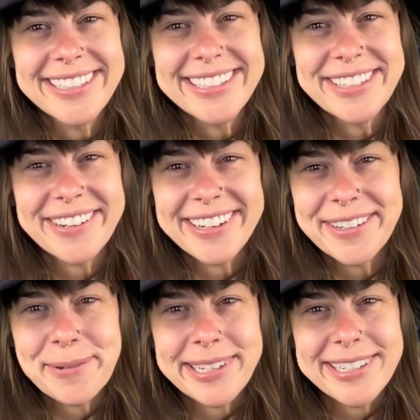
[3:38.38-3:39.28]
You are
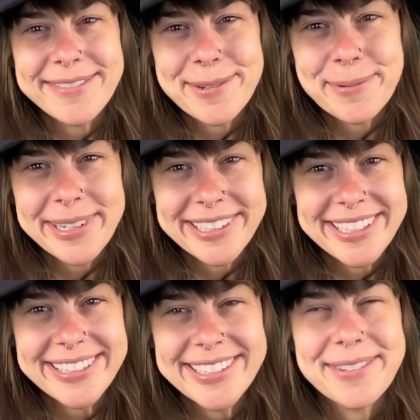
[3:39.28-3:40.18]
aware of
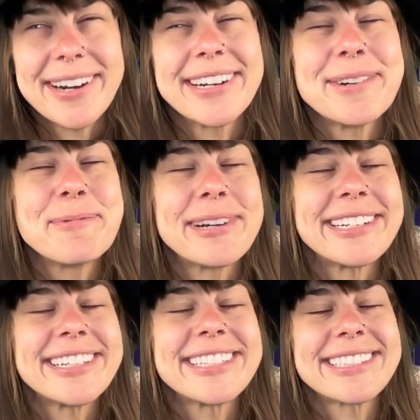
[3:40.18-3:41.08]
awareness. You are
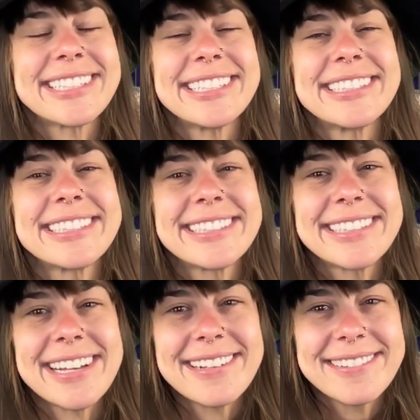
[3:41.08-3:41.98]
awareness
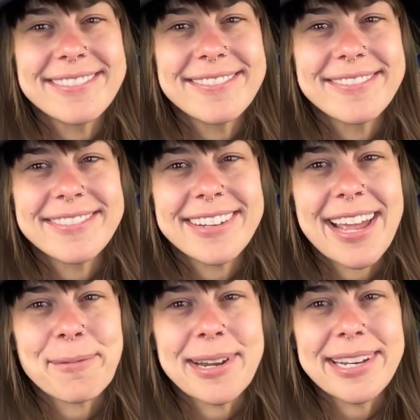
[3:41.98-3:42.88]
itself.
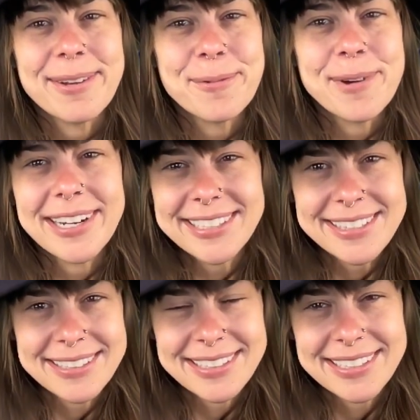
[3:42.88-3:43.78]
And when you
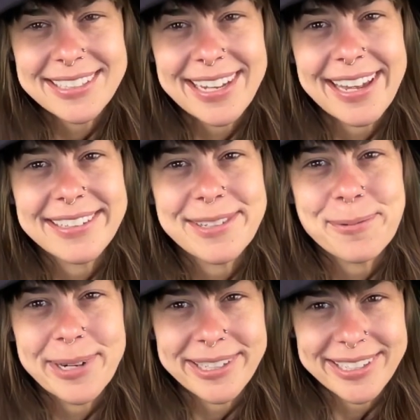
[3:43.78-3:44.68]
rest as
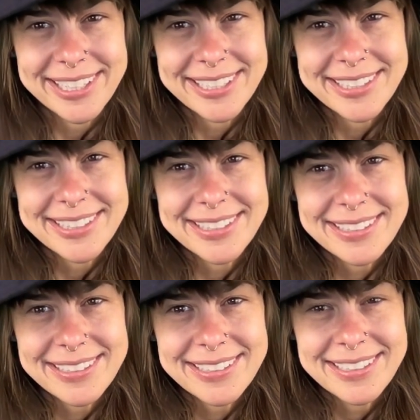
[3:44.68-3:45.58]
awareness,
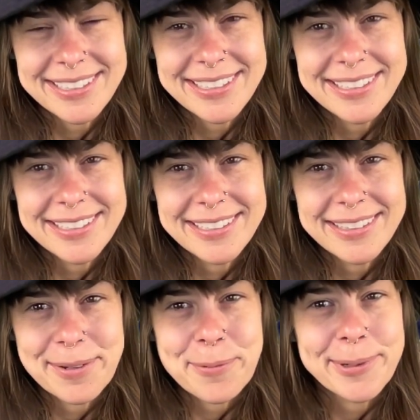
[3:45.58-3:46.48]

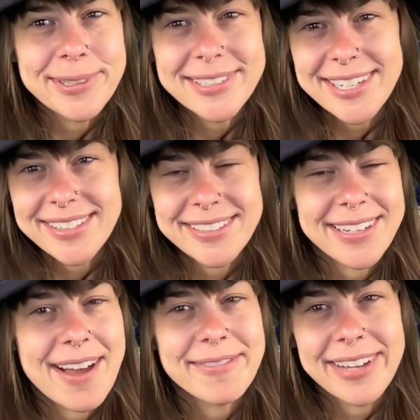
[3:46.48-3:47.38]
the world
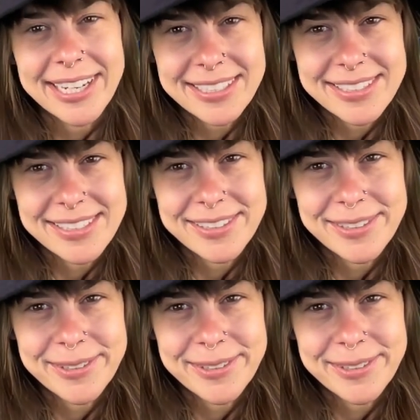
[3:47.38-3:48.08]
doesn't affect you.